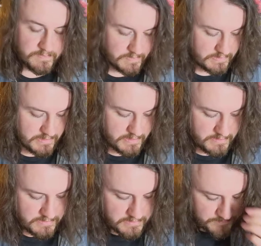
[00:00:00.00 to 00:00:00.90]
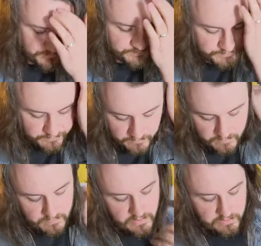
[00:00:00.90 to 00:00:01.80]
Okay,
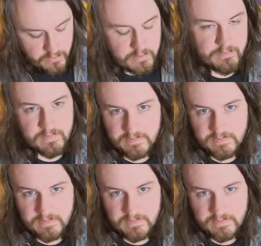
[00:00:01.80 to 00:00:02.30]
so